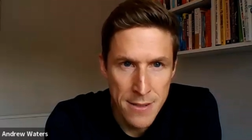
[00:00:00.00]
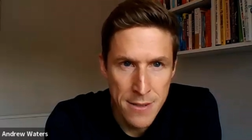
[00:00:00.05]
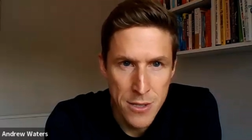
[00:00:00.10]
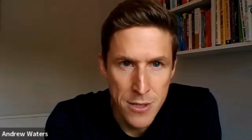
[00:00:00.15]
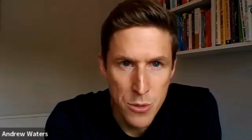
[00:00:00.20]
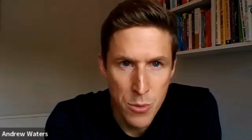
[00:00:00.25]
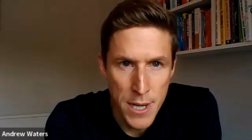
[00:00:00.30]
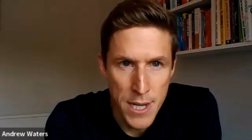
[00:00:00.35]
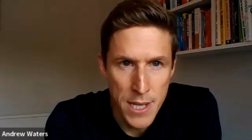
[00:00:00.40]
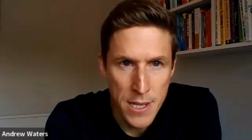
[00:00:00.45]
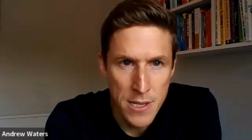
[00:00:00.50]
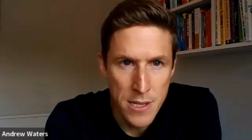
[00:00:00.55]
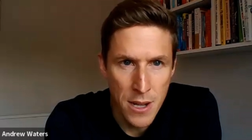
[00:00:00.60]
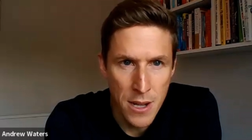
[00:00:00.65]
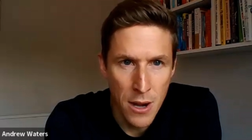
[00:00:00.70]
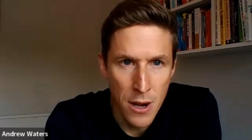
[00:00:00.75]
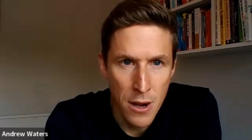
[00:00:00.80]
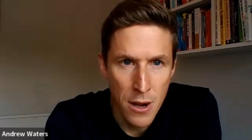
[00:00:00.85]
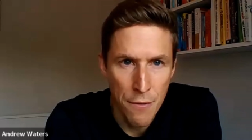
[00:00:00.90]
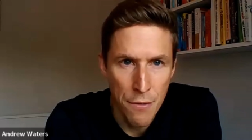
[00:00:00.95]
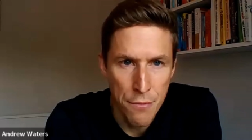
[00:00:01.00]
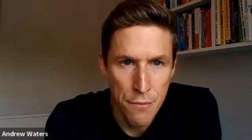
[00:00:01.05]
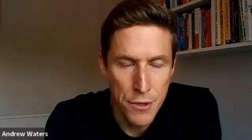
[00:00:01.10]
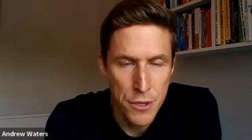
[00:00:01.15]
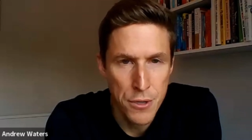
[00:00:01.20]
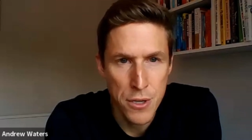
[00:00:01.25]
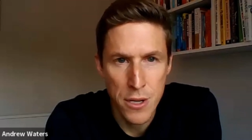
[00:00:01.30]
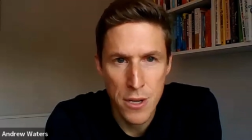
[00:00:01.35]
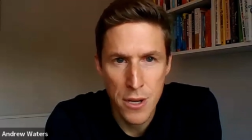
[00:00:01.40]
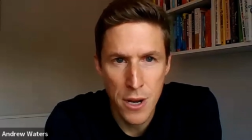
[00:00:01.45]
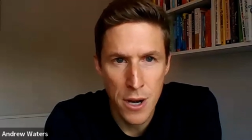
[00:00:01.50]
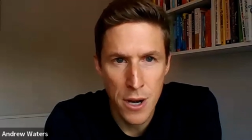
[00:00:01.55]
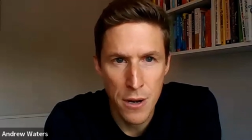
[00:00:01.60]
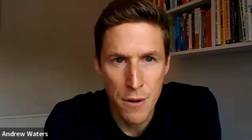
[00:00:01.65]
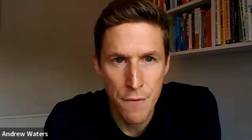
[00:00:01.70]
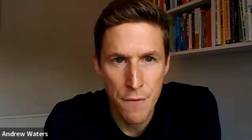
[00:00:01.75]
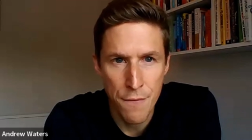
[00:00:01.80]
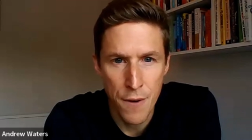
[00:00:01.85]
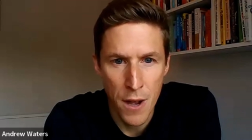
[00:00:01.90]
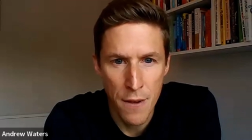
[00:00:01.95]
10, 20 staff through to
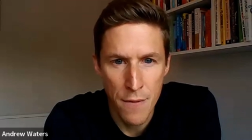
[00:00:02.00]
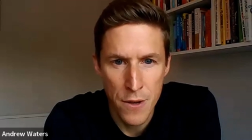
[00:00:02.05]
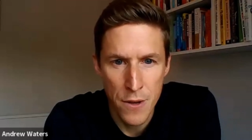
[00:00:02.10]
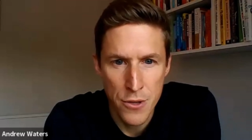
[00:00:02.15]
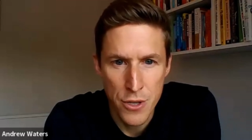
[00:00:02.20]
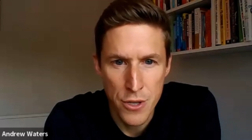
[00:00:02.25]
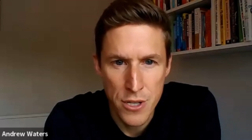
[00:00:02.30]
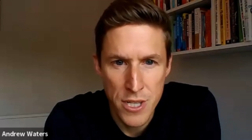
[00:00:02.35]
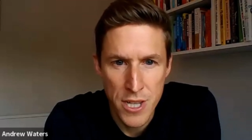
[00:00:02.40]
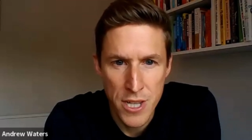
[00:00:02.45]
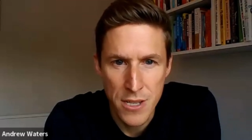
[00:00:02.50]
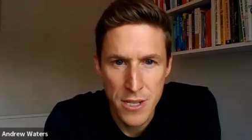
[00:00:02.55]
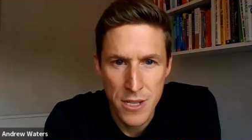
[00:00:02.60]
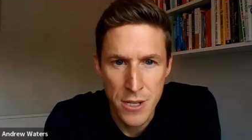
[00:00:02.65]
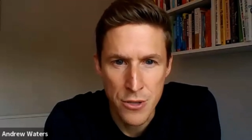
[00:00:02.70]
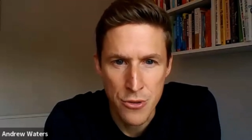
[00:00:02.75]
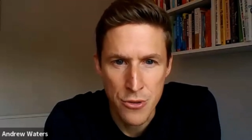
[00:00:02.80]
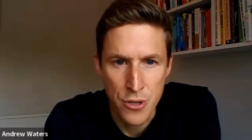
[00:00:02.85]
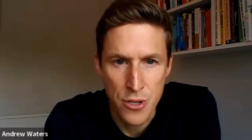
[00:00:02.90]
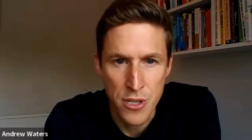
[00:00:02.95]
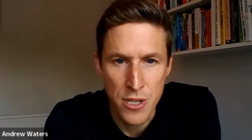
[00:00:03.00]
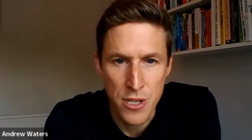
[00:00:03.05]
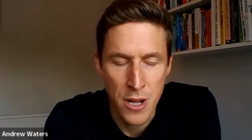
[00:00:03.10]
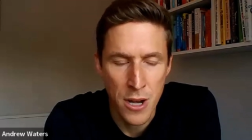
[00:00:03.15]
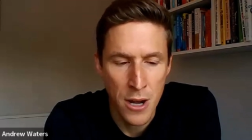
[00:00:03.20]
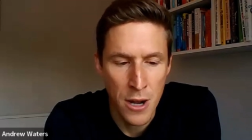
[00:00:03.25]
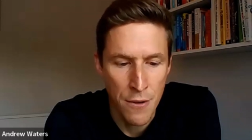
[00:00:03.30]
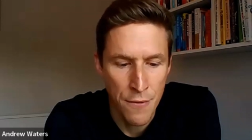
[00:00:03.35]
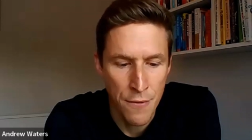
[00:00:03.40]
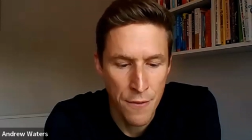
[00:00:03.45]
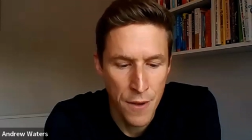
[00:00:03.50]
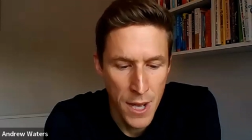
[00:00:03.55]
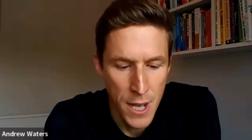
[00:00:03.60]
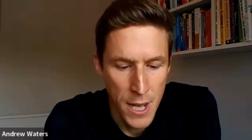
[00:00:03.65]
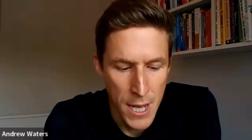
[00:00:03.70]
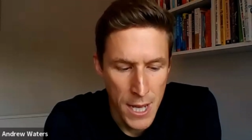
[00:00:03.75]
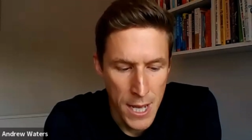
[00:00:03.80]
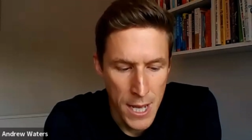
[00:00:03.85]
kind of 500, 600 staff.